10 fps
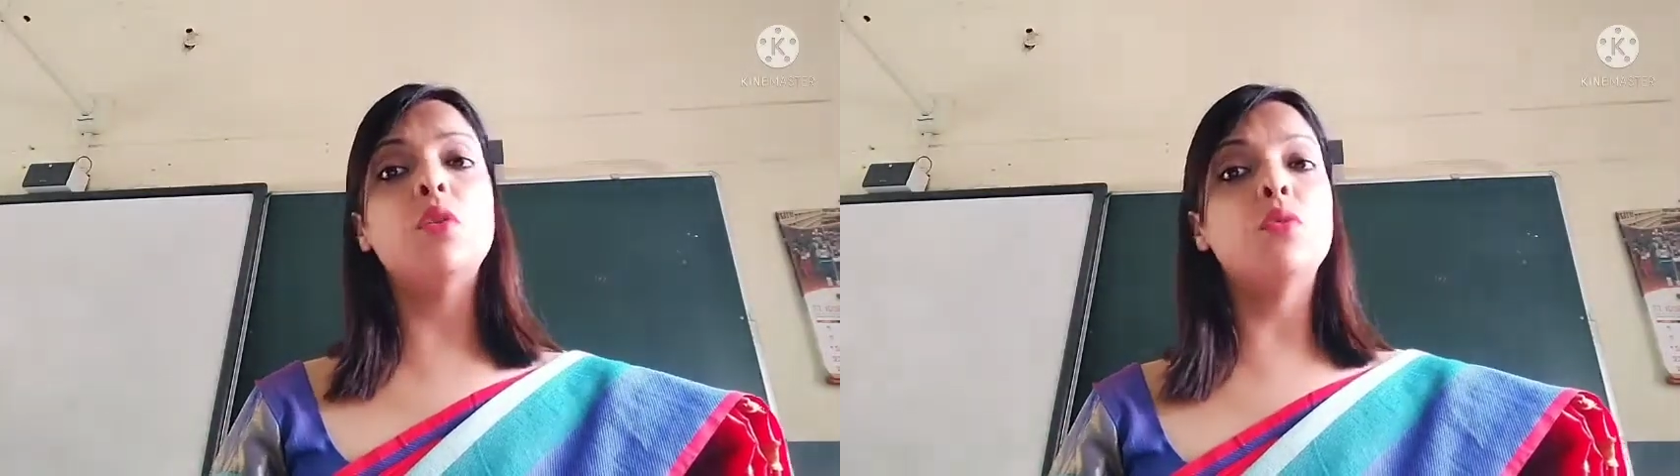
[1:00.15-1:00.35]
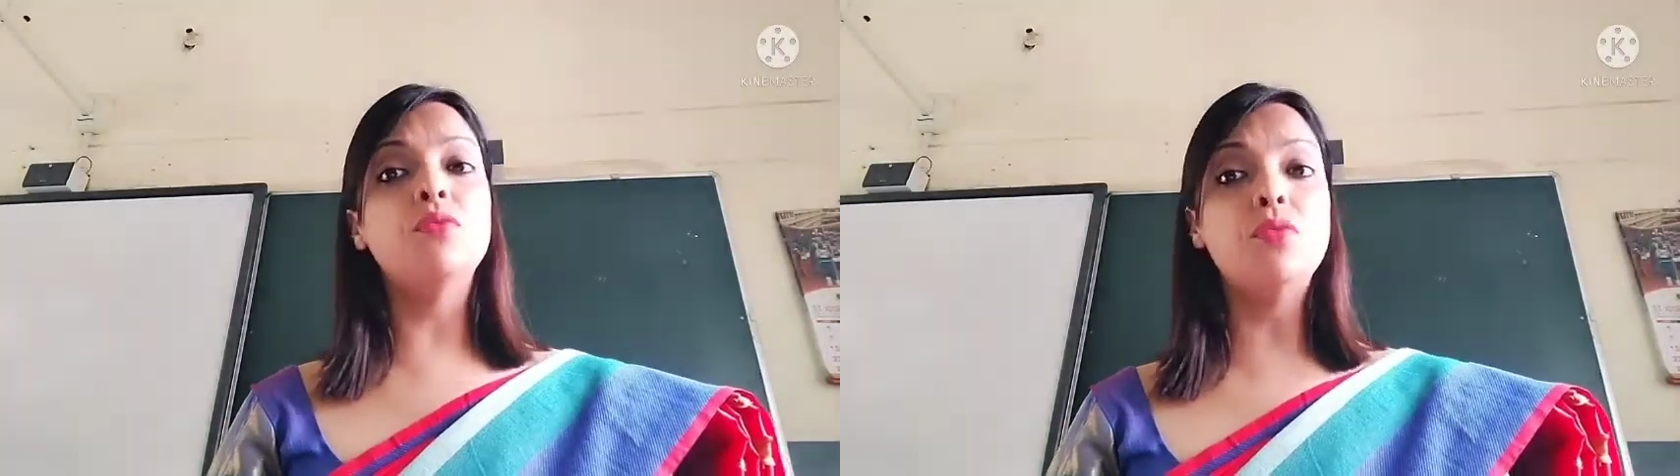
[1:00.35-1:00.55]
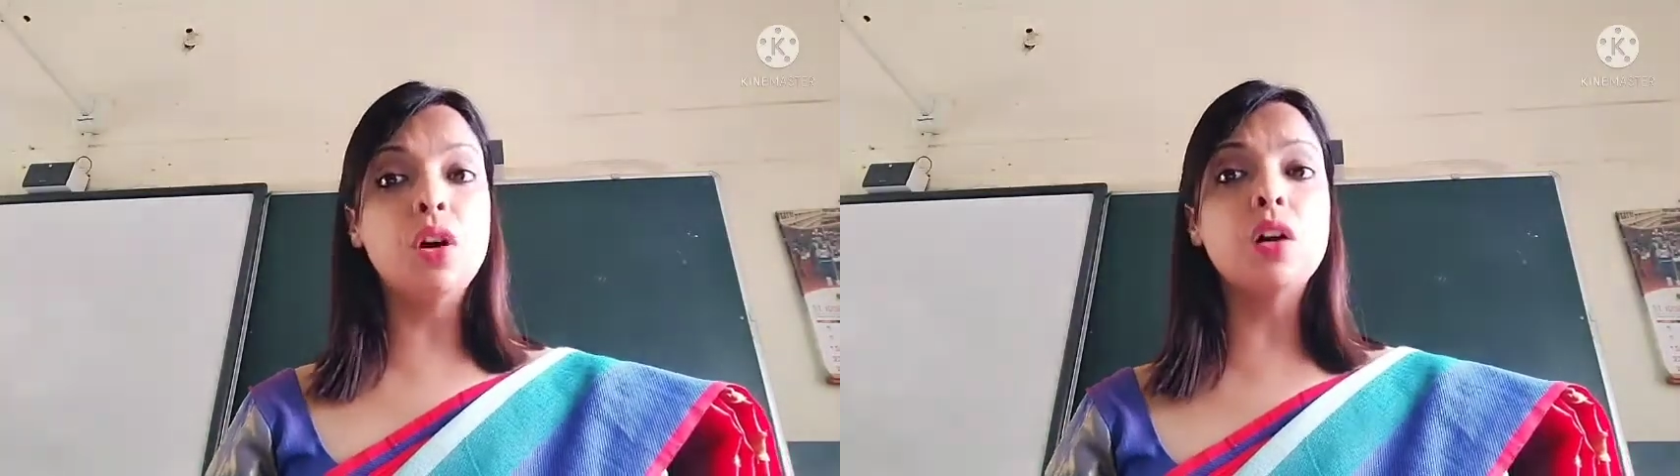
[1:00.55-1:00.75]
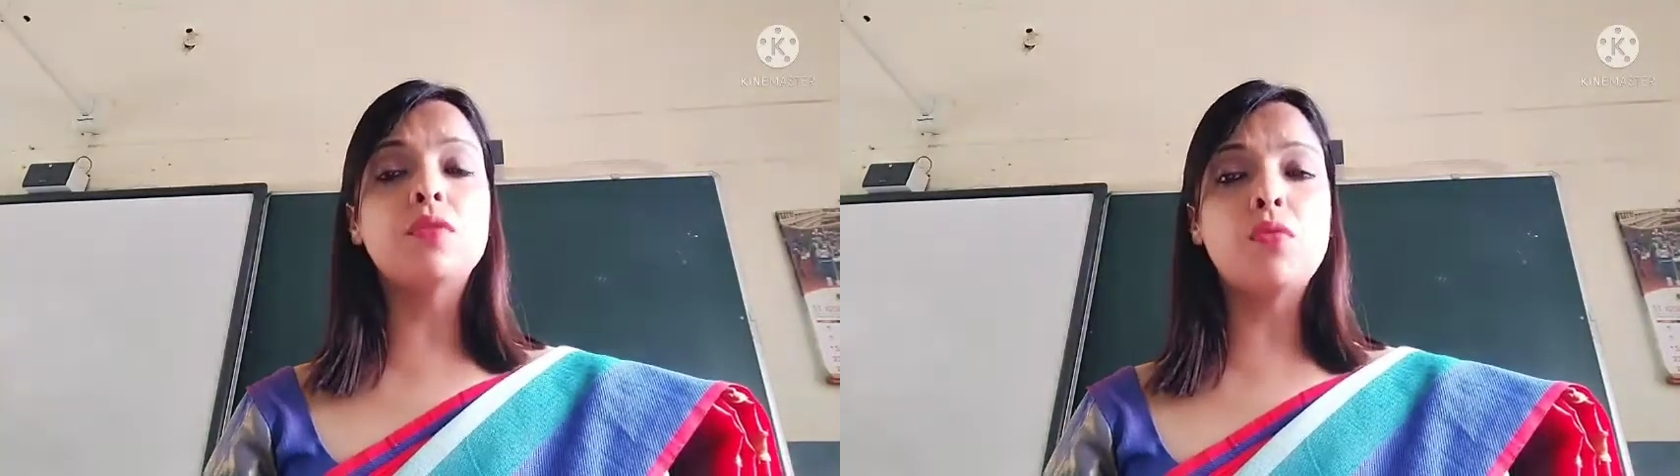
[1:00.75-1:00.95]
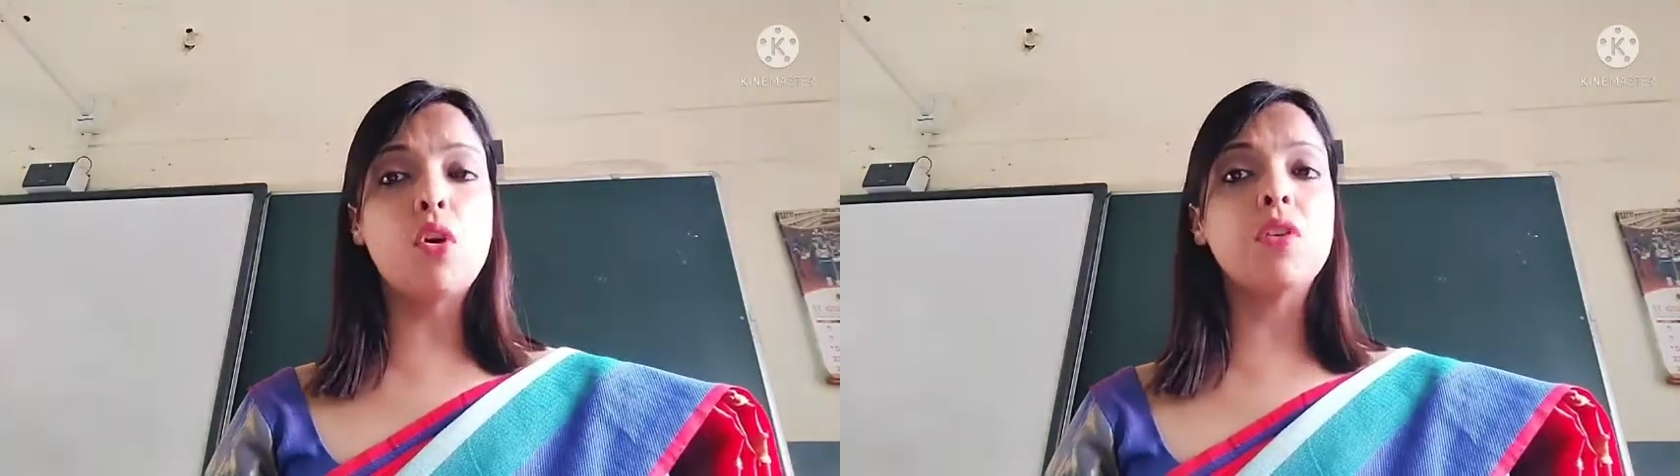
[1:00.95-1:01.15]
work
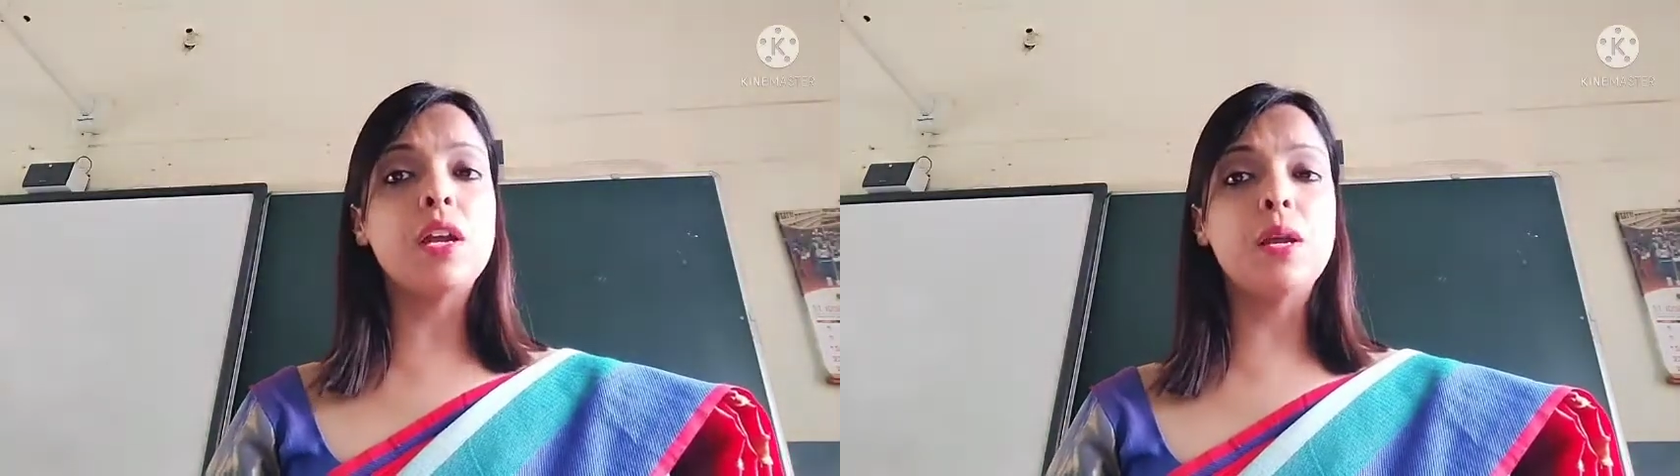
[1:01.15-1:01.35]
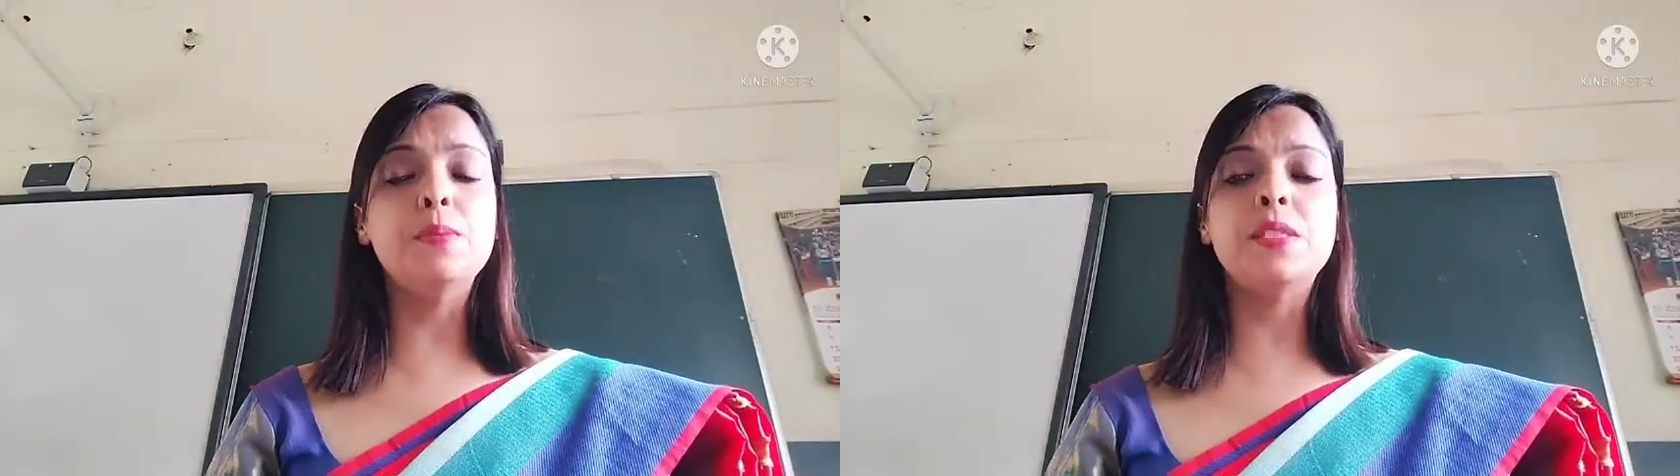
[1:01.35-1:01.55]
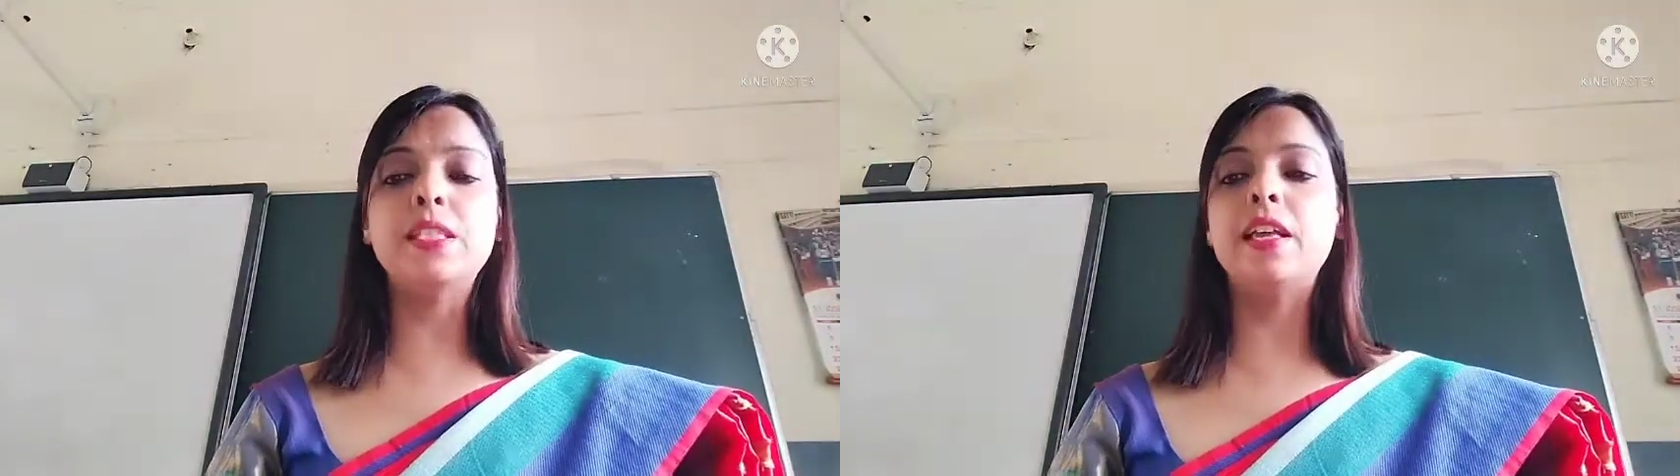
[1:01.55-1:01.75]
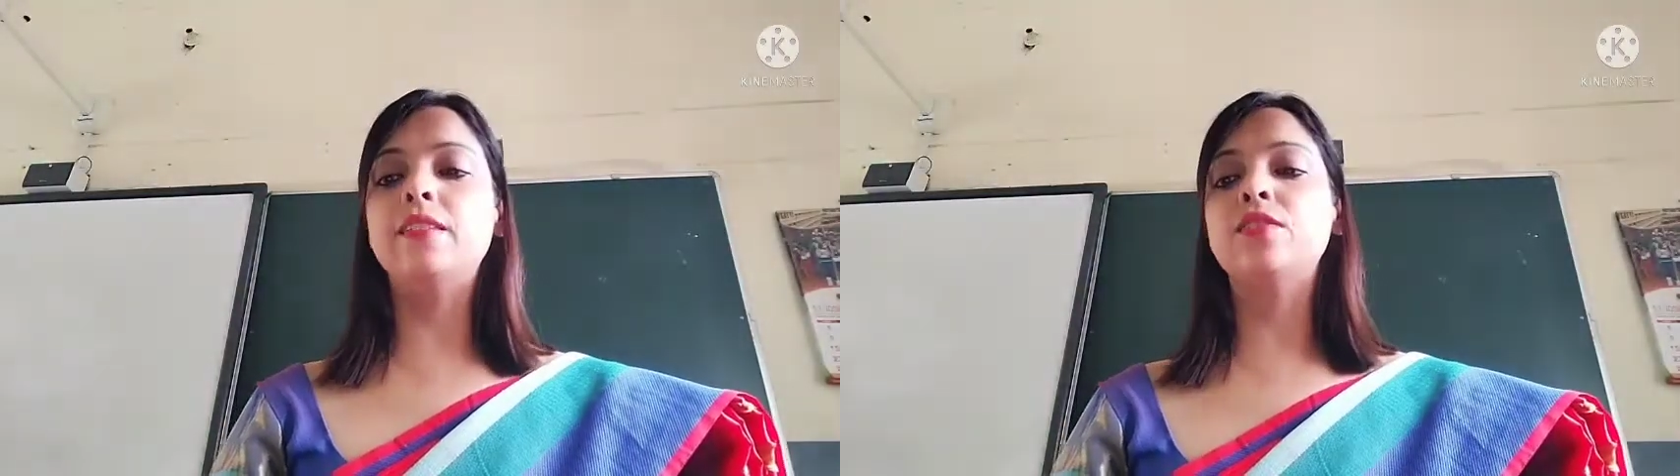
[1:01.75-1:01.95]
for himself.